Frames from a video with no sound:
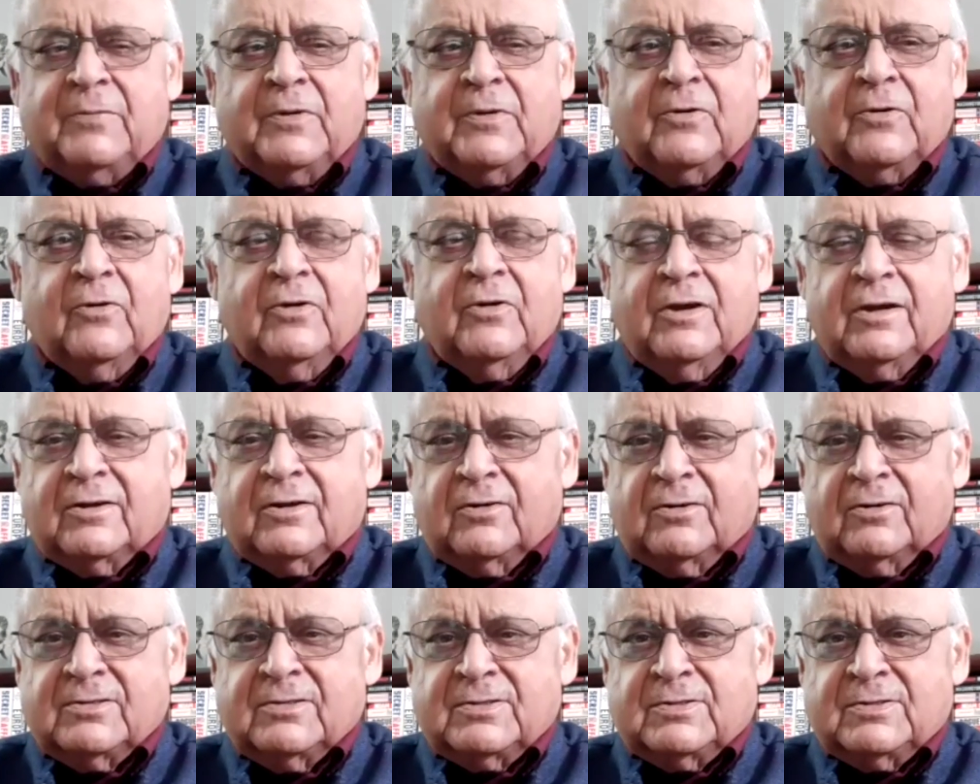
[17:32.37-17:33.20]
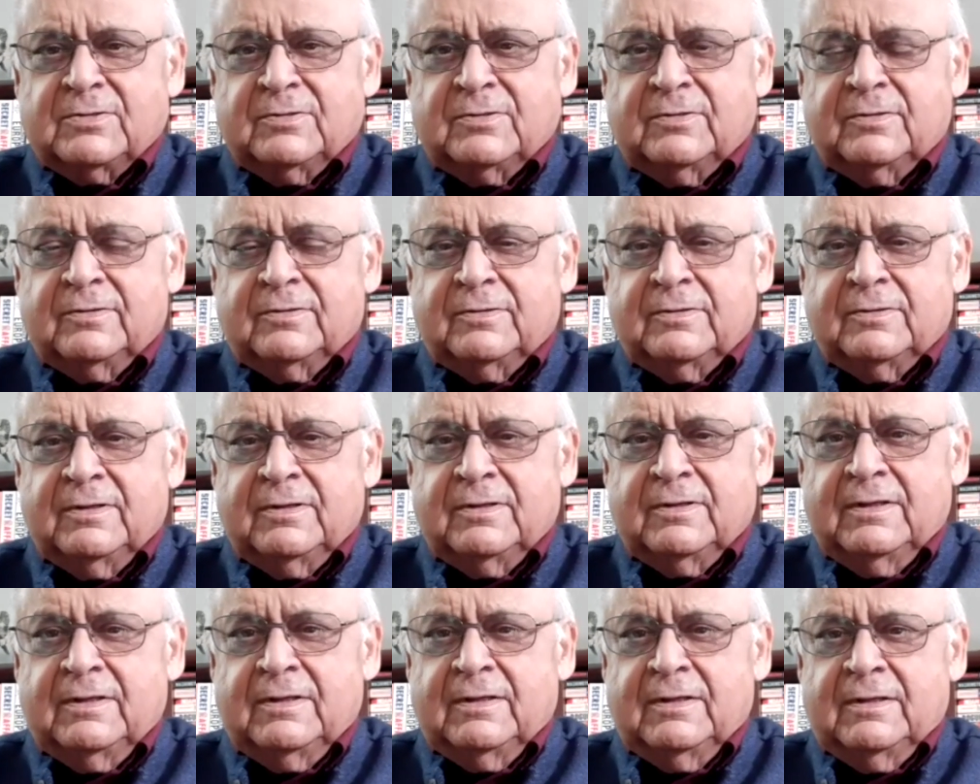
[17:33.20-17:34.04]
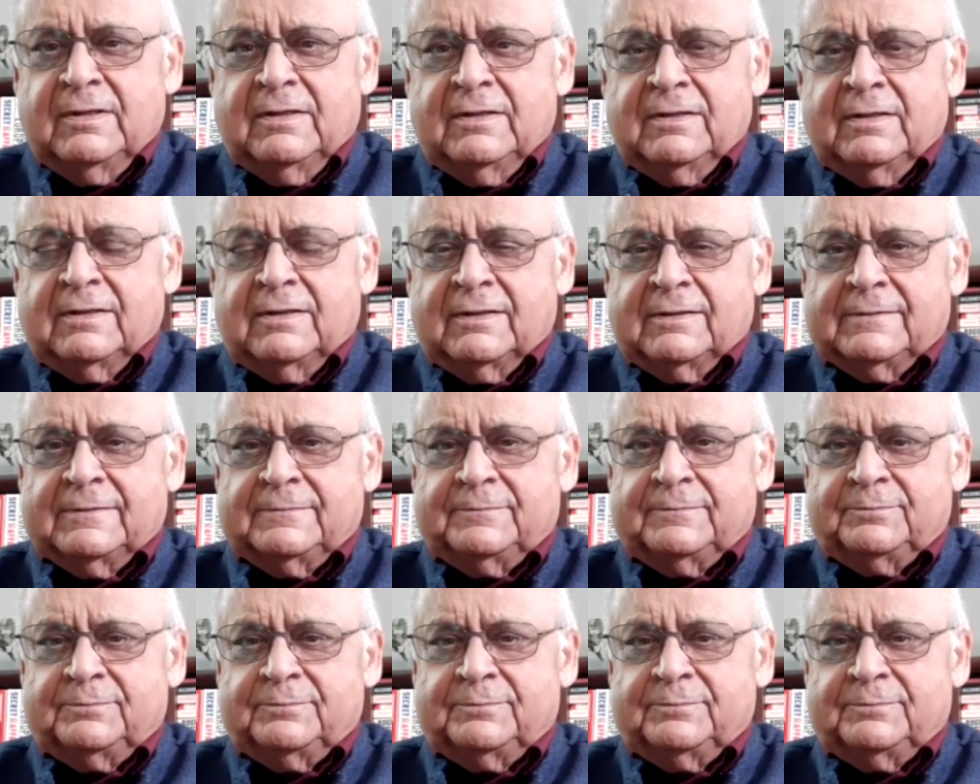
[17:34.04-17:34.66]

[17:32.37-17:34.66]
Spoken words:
going across to uh,